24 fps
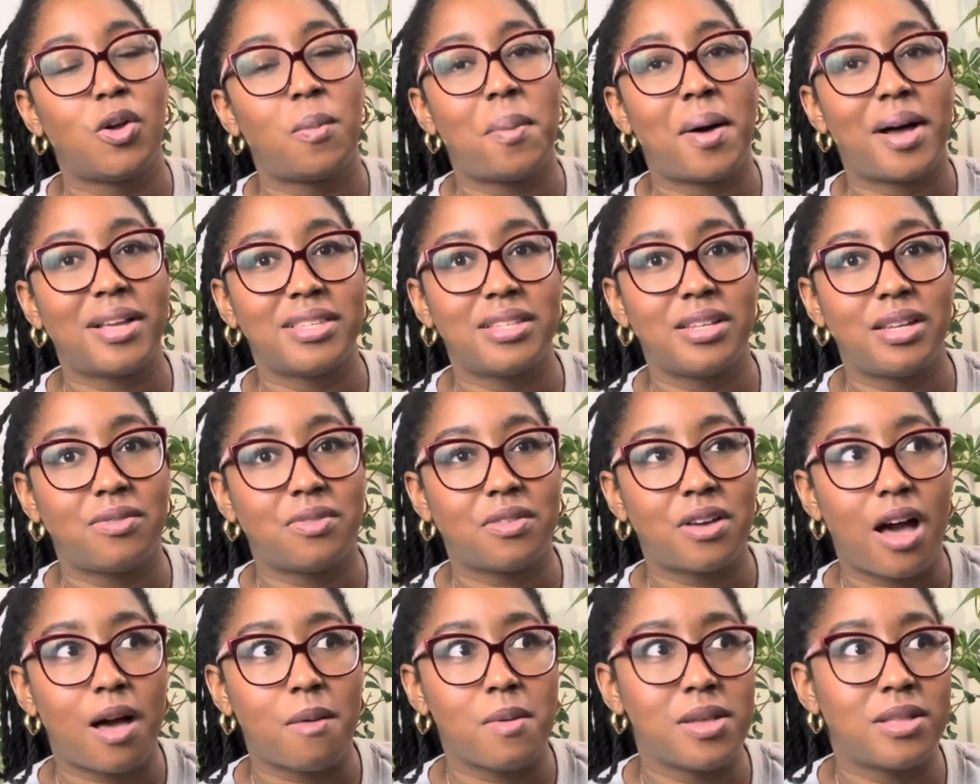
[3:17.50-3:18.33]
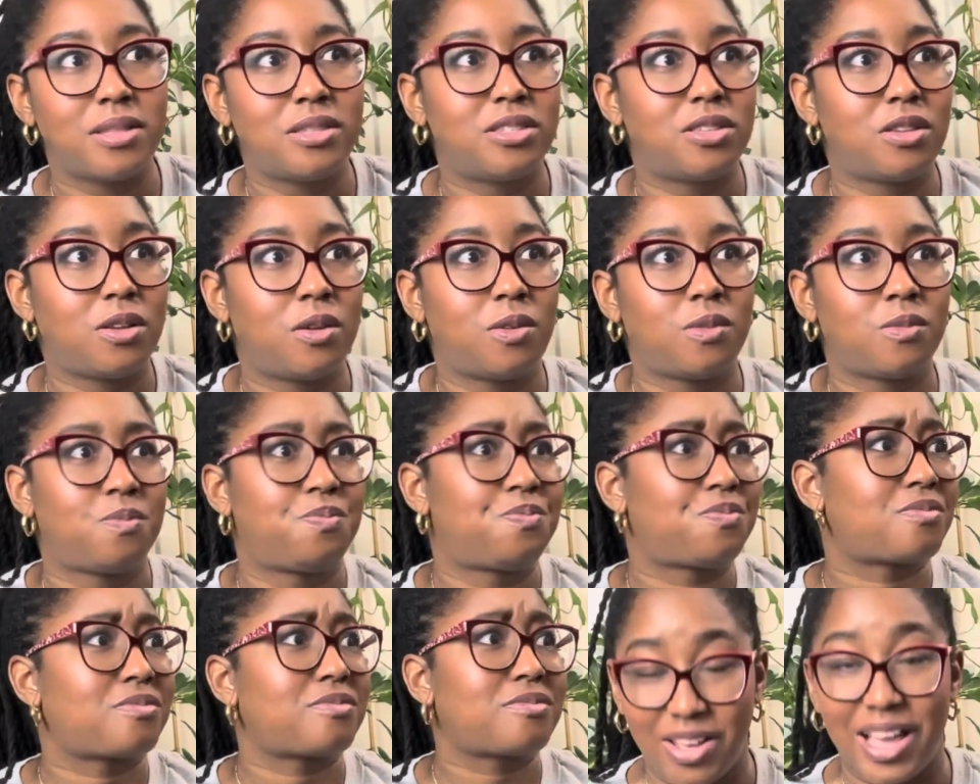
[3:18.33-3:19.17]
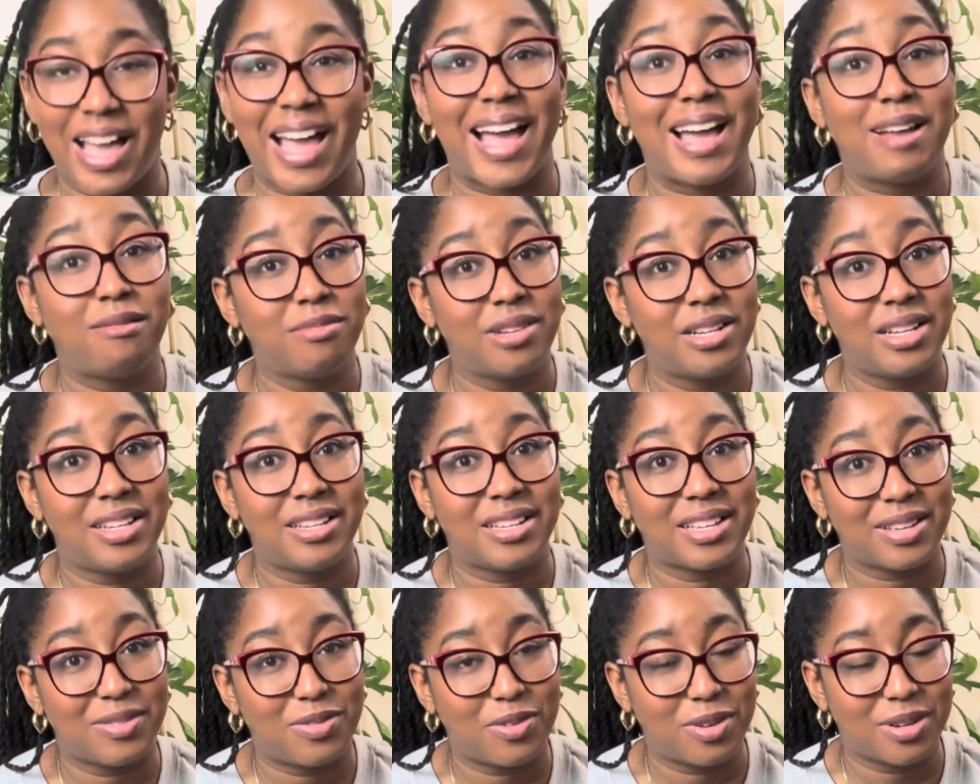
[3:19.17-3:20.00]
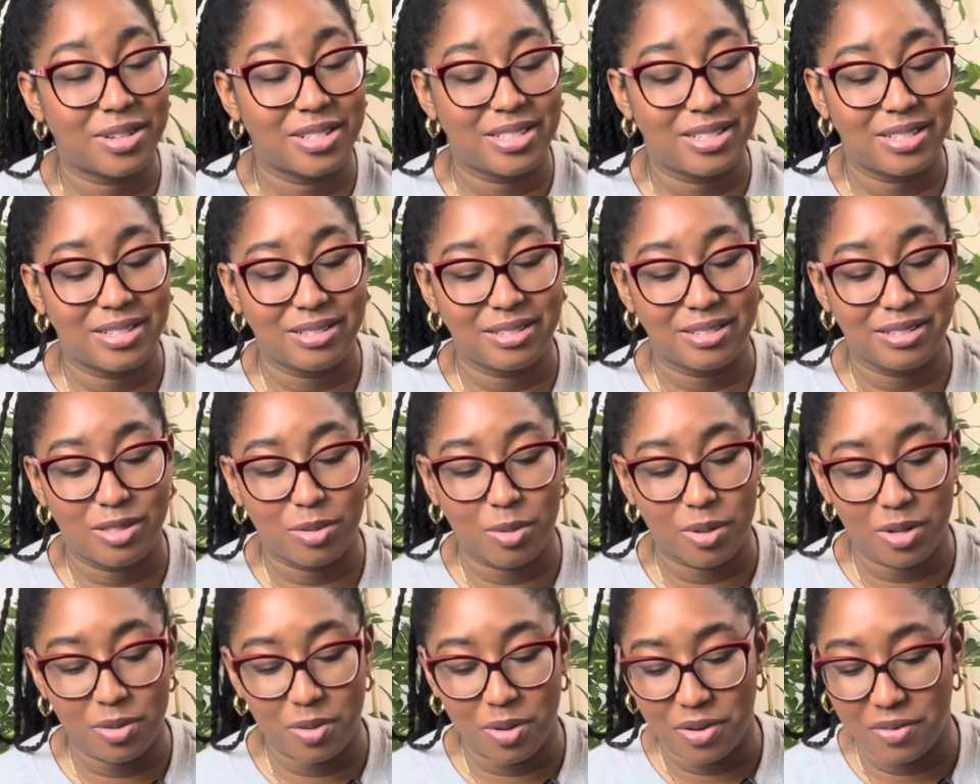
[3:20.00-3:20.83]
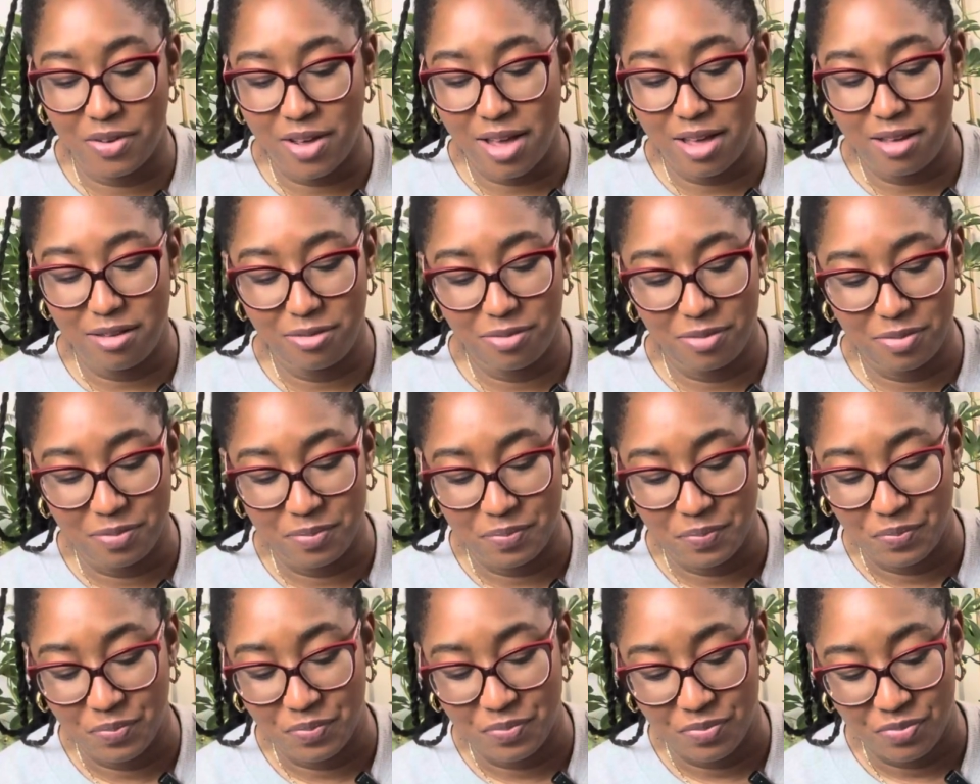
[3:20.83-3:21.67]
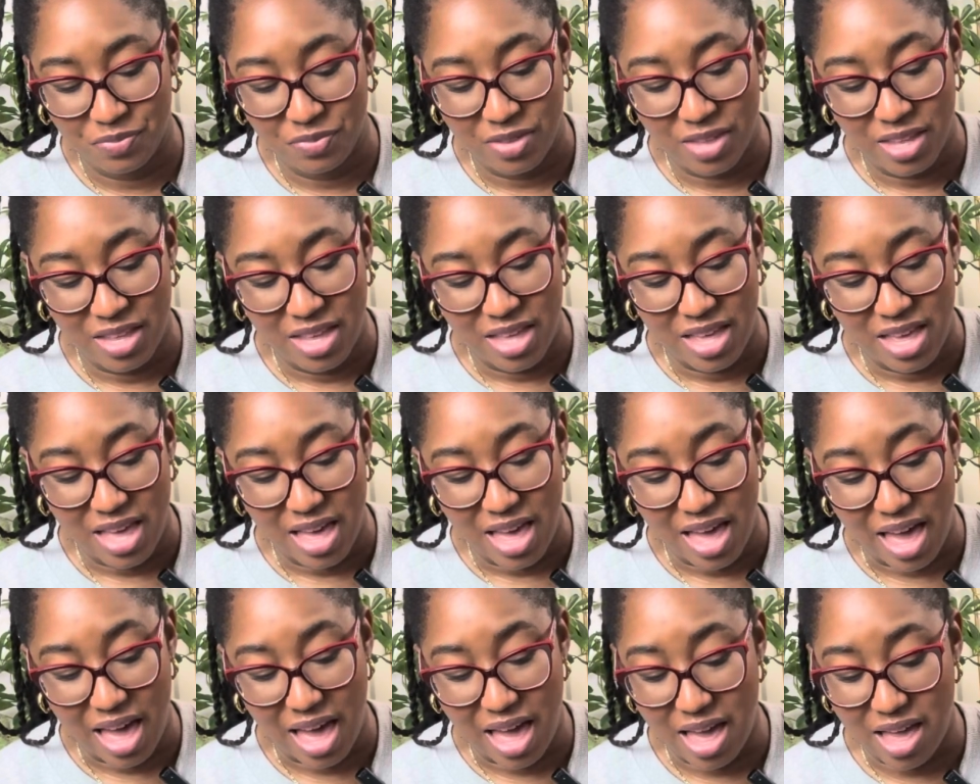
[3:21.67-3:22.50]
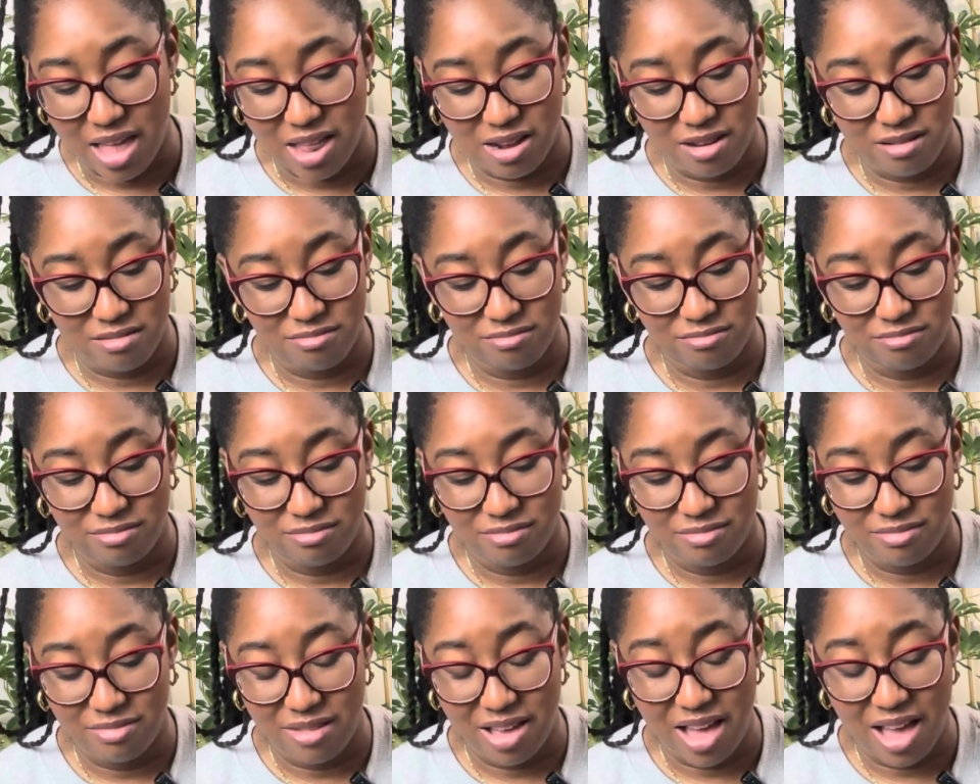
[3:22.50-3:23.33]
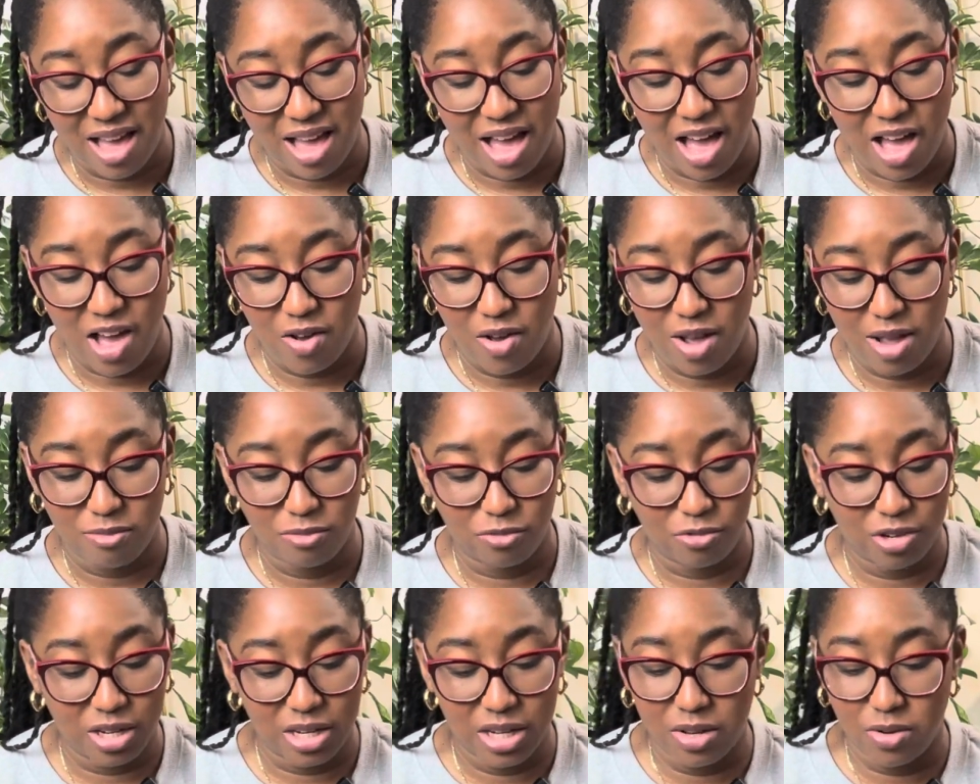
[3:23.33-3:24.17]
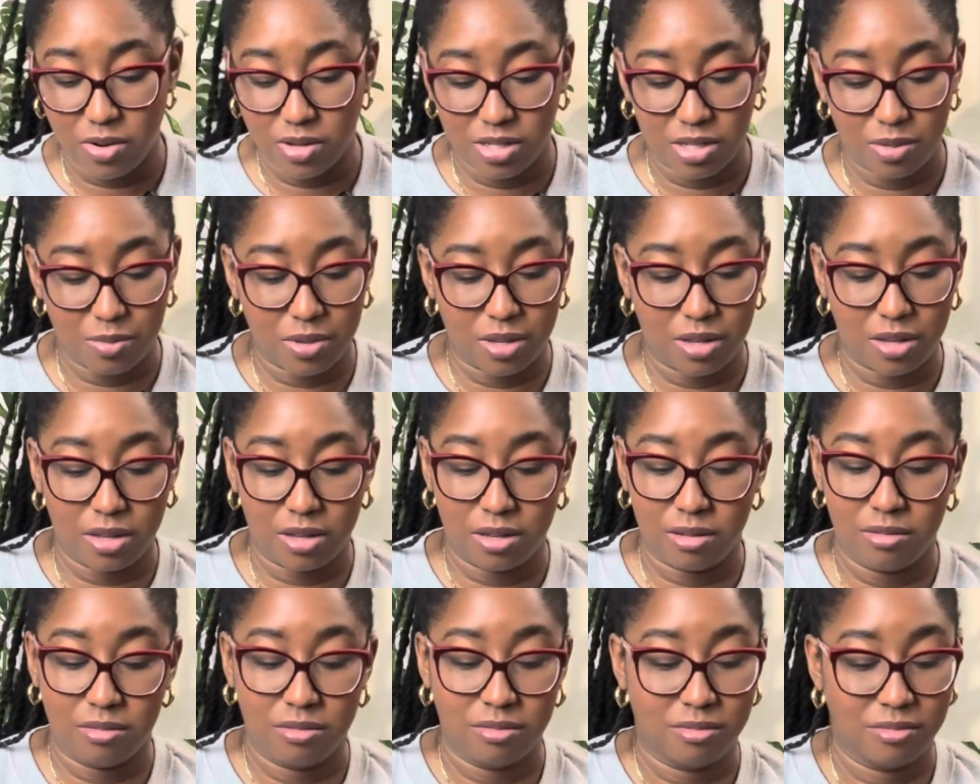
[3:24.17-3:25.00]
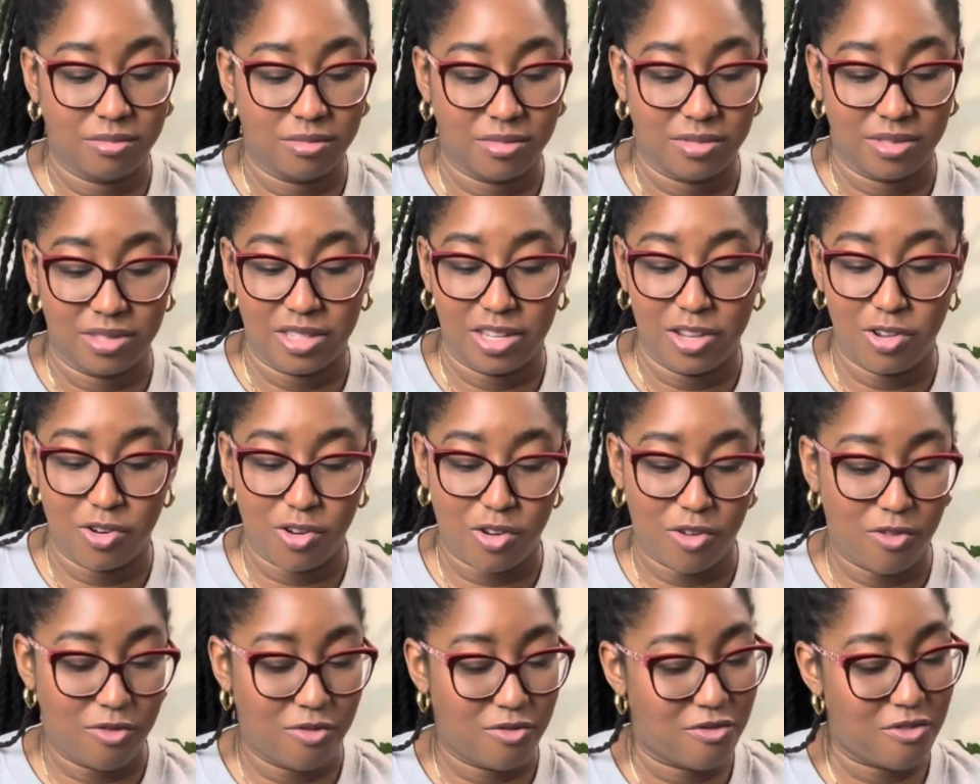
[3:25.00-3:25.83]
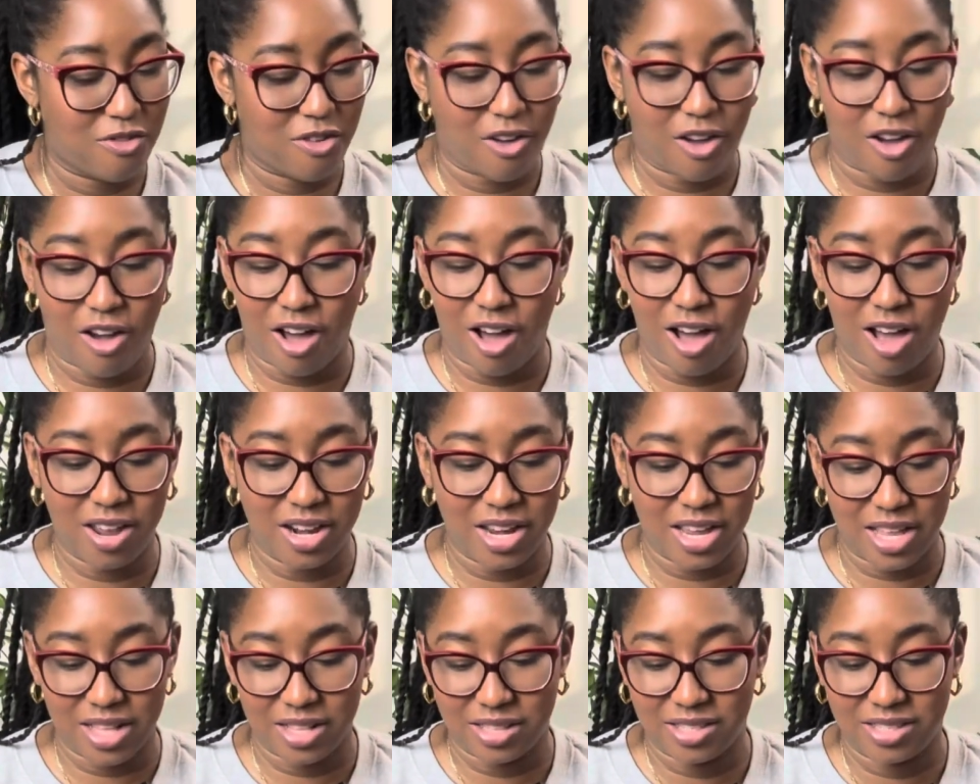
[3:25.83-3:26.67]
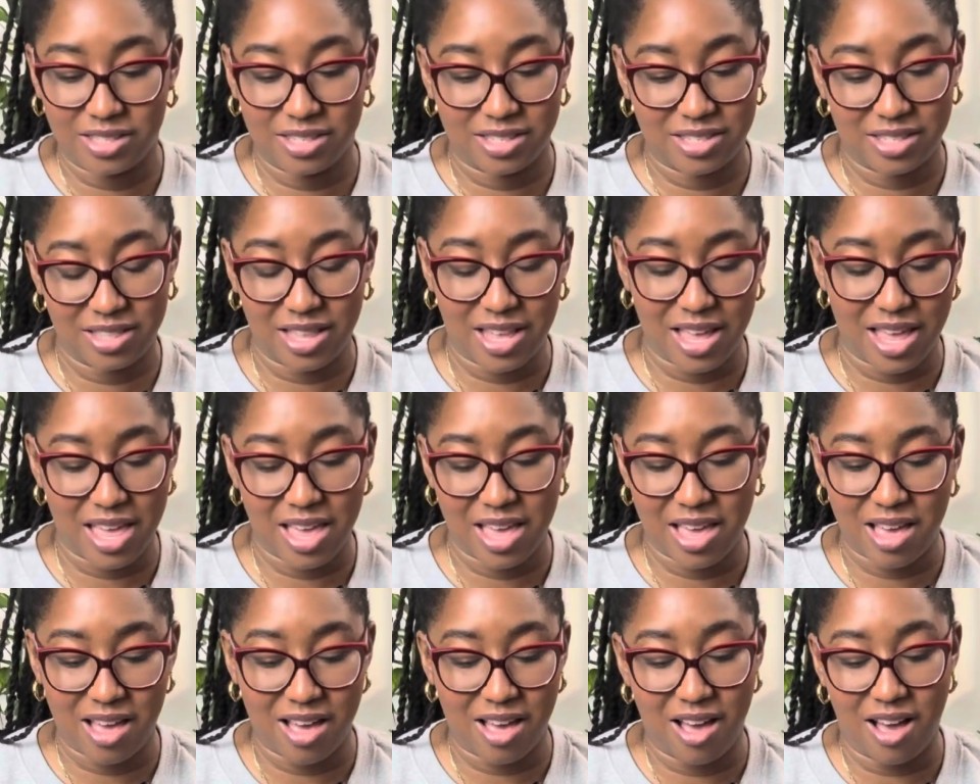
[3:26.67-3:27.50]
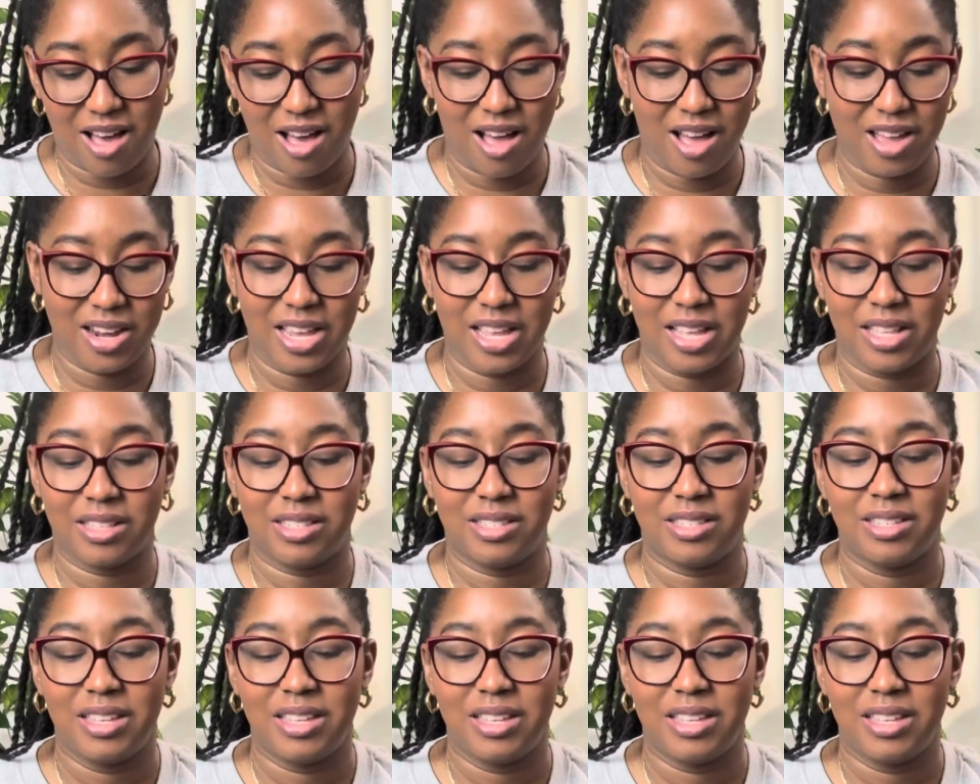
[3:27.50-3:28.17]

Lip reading: positive comments. So I'm really looking forward to 2025 and how I'm really going to be, on it, like on it.